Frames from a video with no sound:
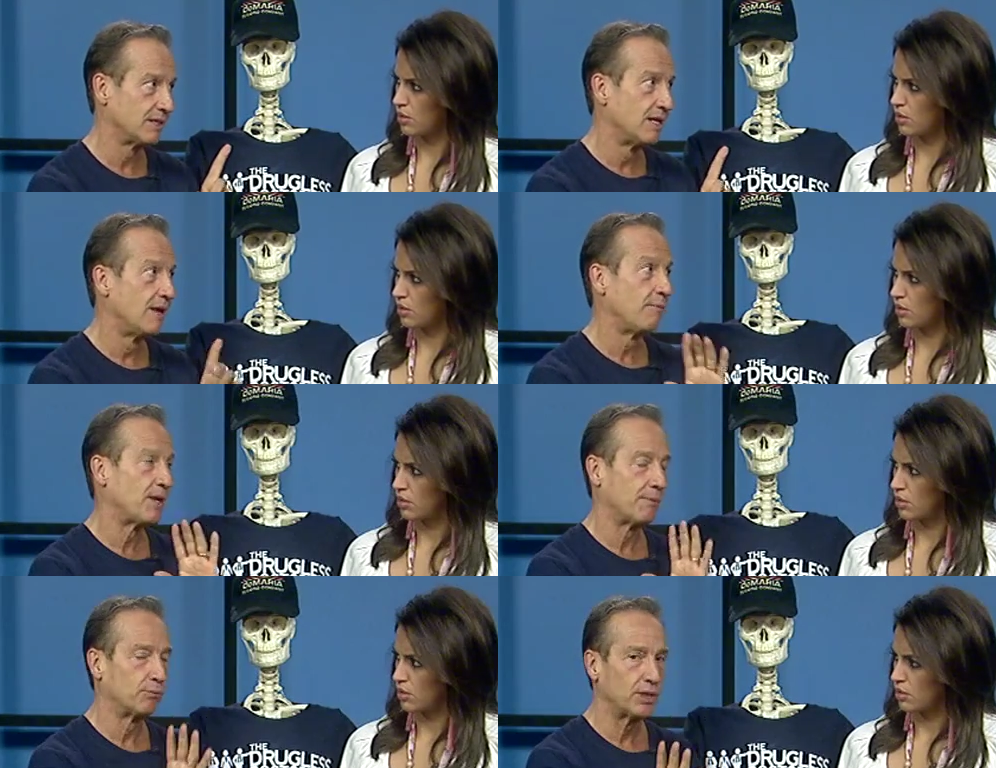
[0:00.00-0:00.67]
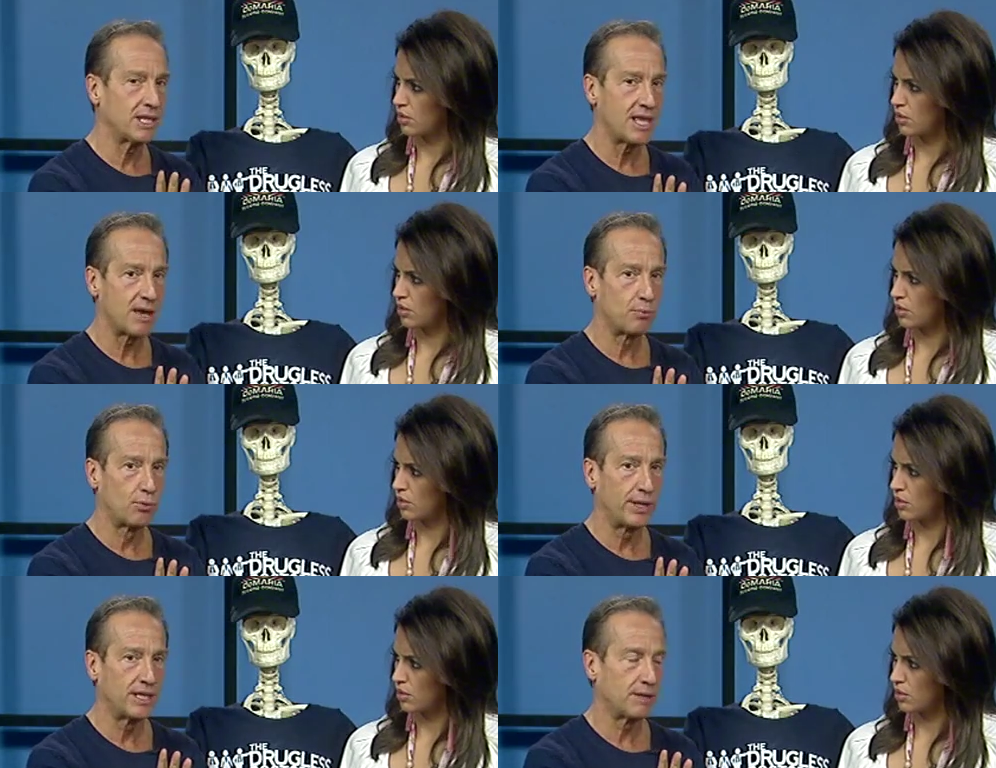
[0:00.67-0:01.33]
Speaker 1: And I'm bringing
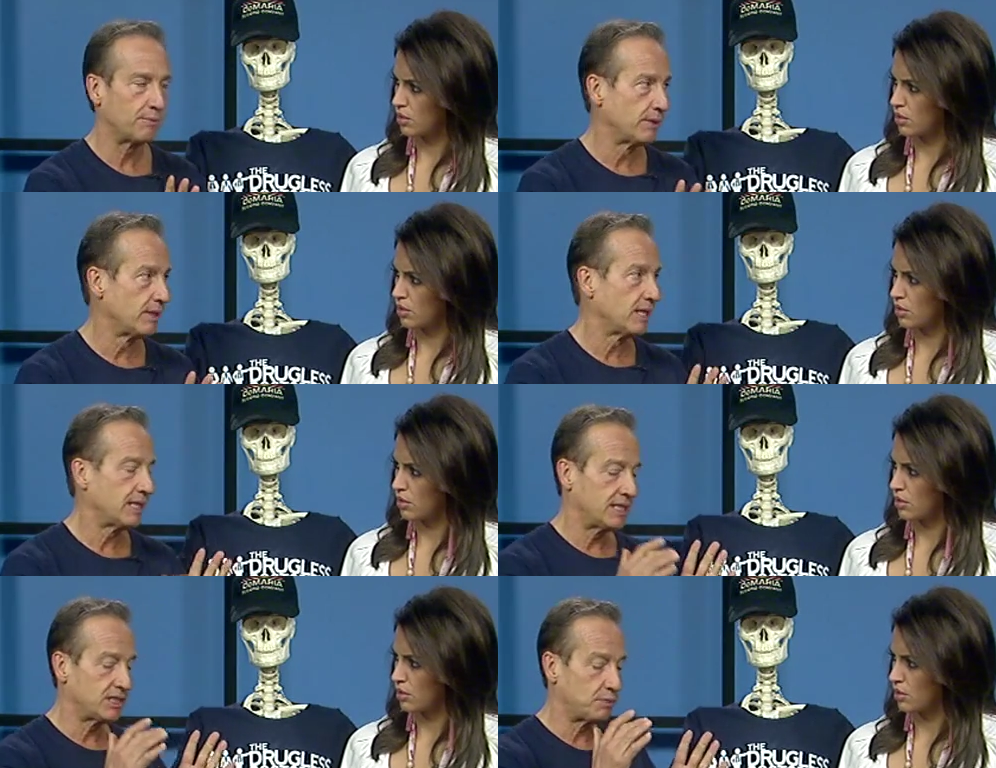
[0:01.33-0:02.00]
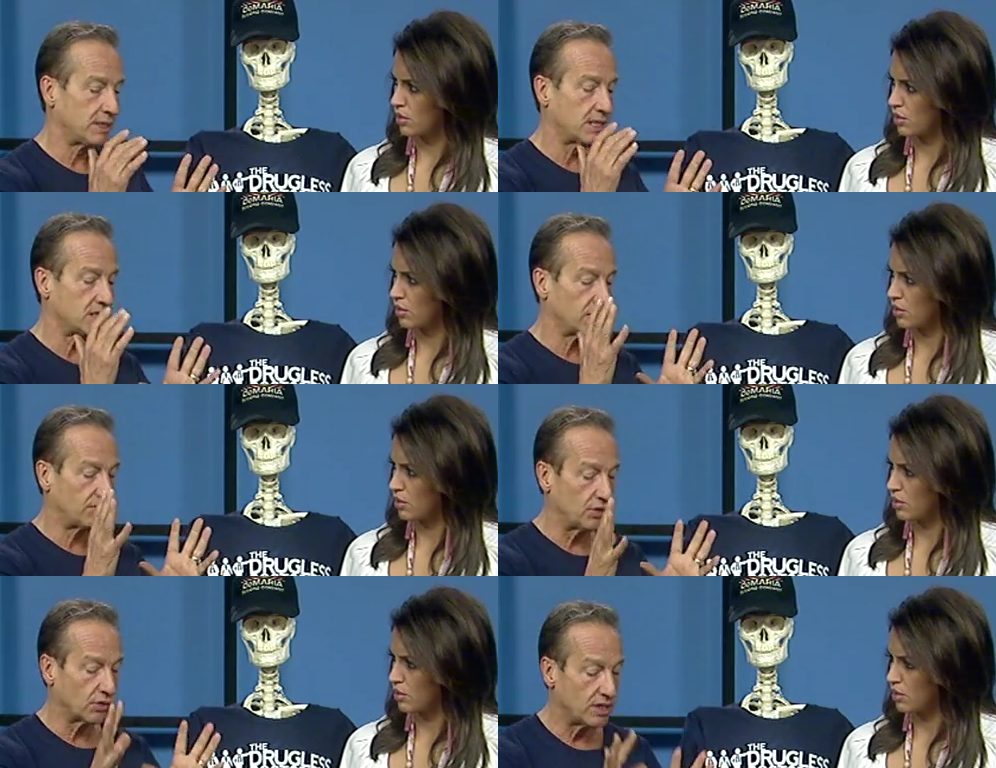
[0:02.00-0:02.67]
that point up is because
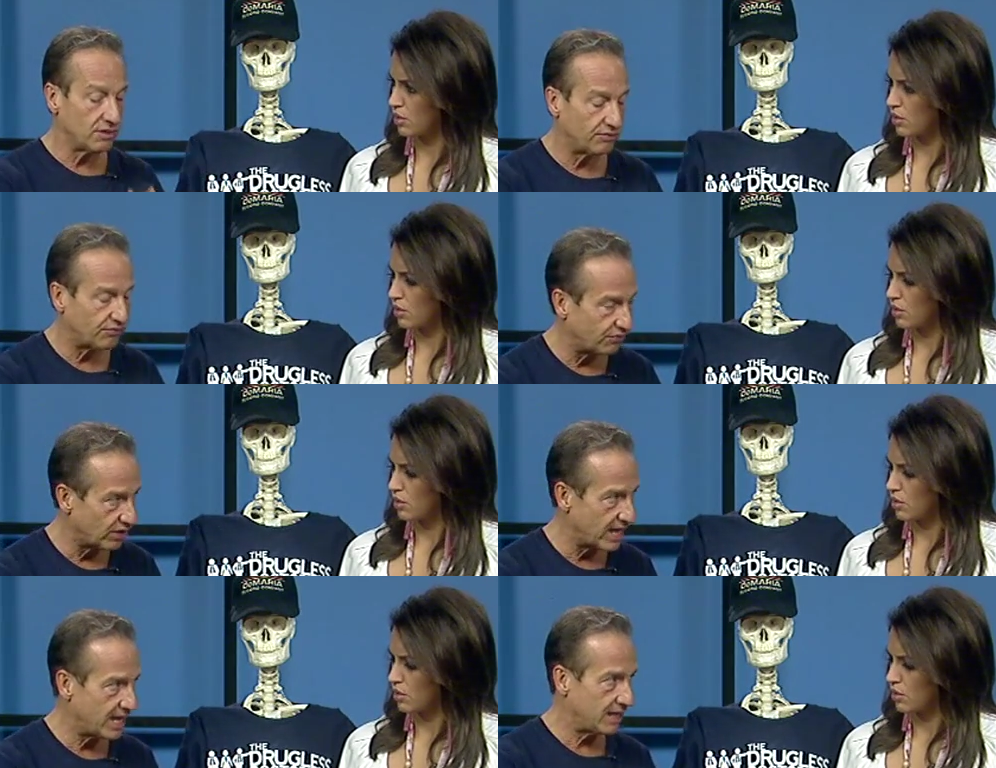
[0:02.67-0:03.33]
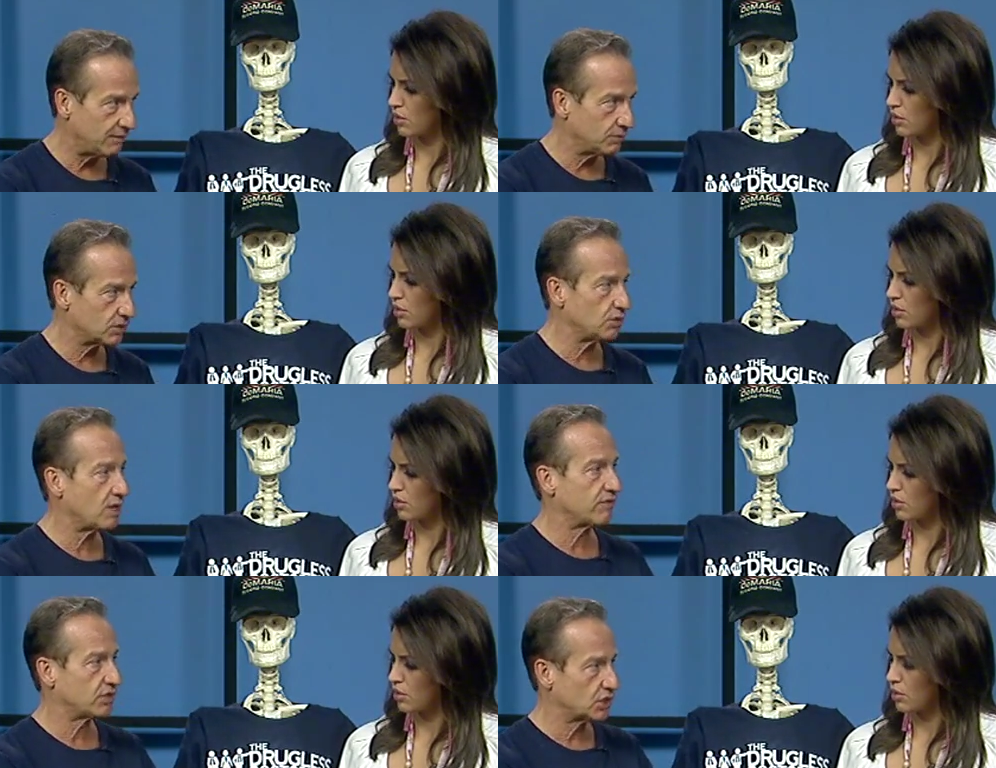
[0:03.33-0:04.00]
if you're inflamed, so
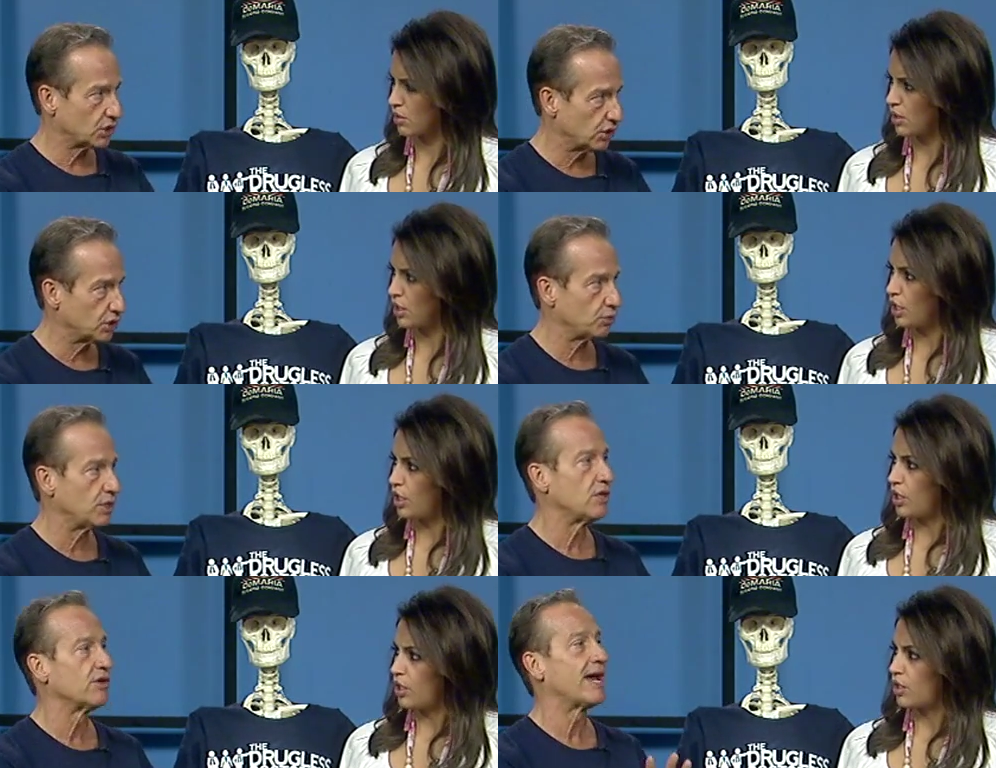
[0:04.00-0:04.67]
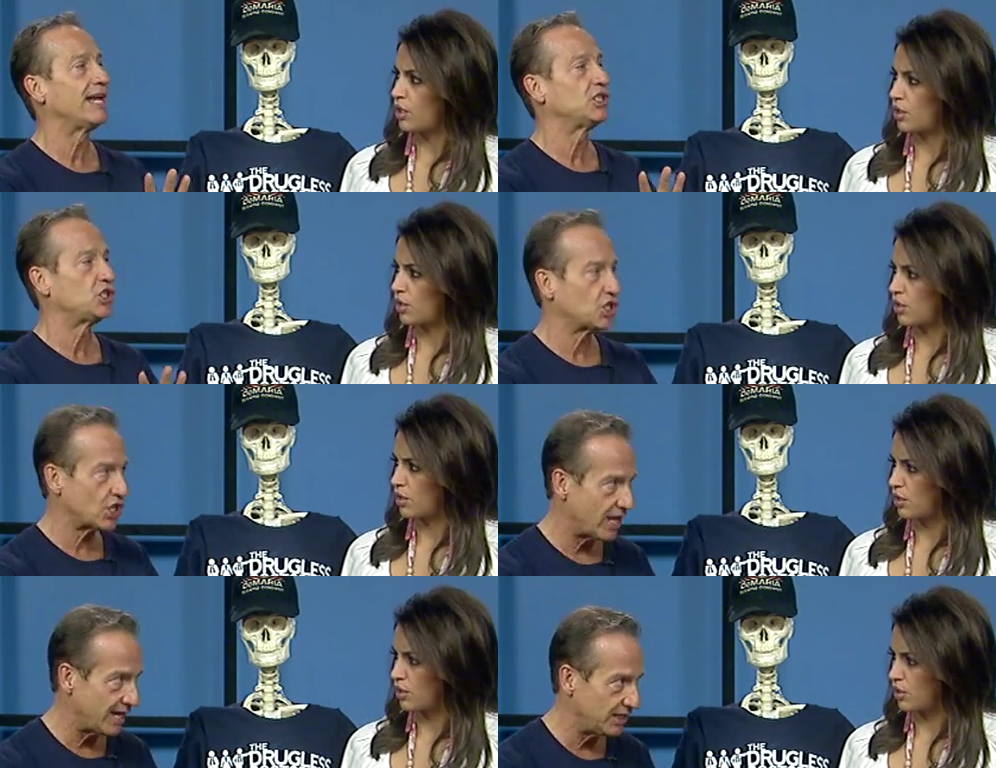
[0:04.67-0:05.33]
you have surgery and you're not
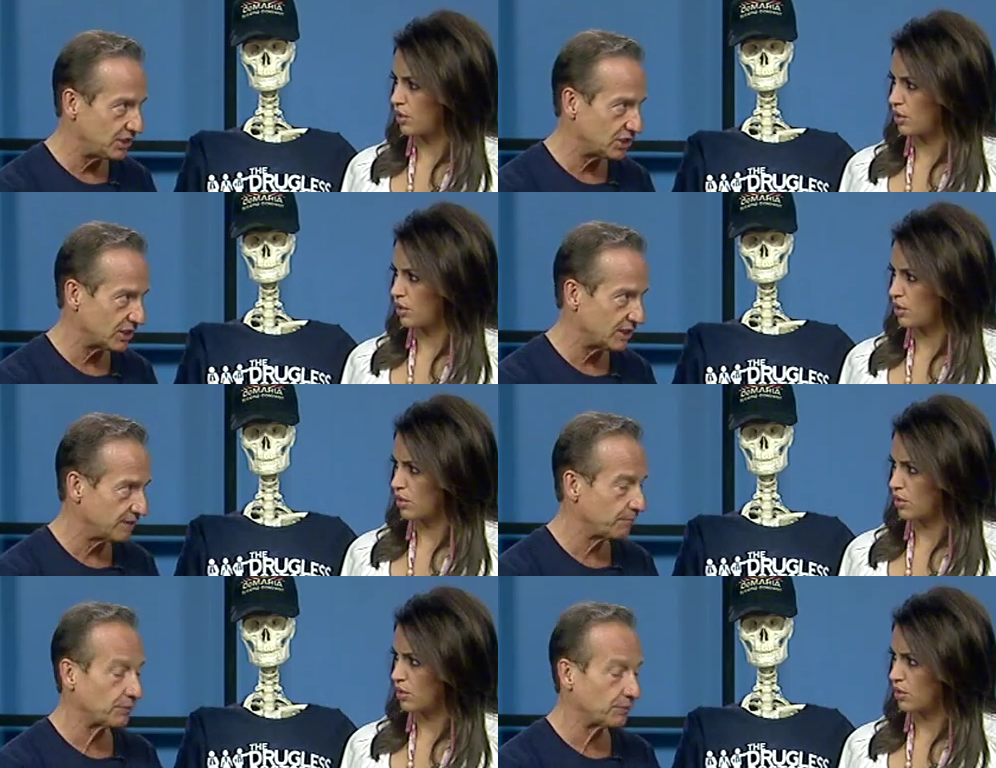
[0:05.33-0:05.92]
changing,